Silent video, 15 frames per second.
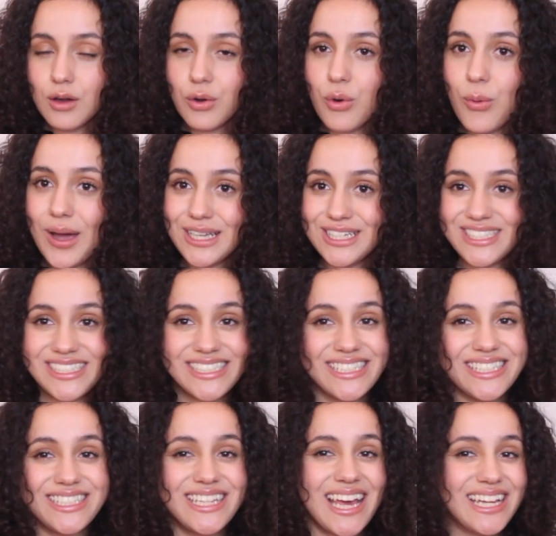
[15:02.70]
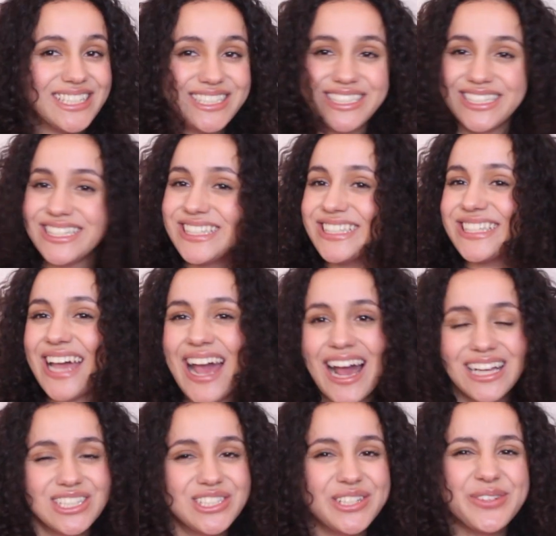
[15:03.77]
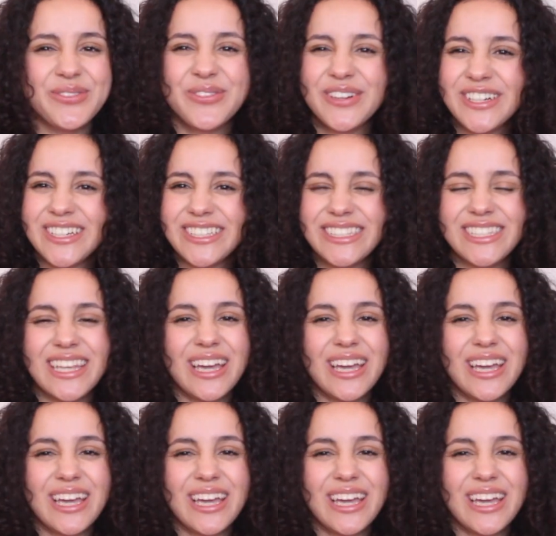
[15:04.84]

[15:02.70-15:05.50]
question intentions, action, words.